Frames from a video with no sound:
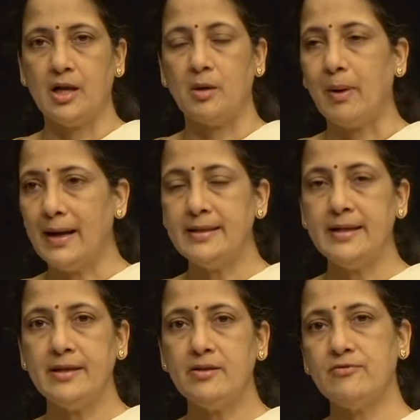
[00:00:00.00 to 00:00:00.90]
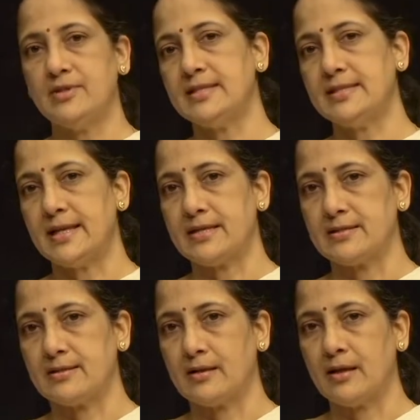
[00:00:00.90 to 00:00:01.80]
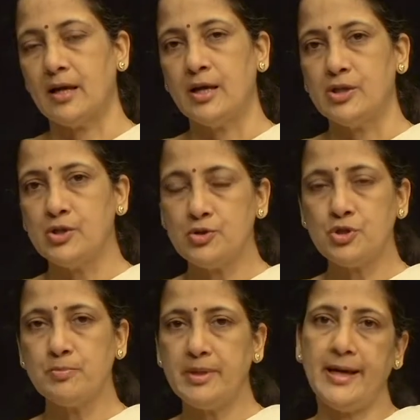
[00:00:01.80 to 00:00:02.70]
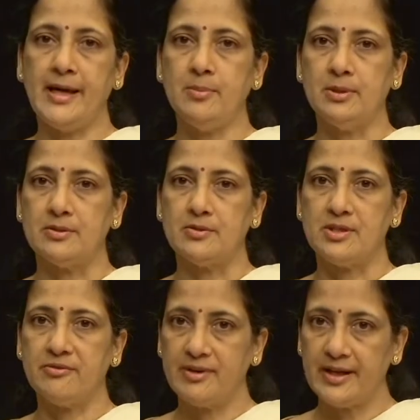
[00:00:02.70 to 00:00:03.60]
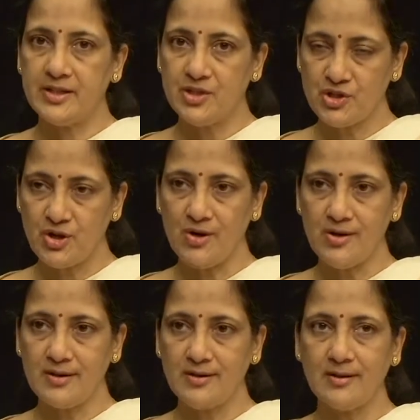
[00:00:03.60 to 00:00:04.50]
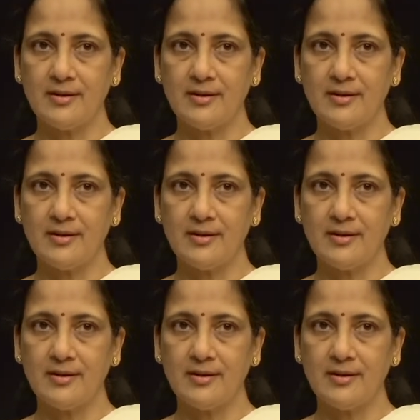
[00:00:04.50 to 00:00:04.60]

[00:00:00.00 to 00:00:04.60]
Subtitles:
Now, by the end of this lesson, you should be able to define shock,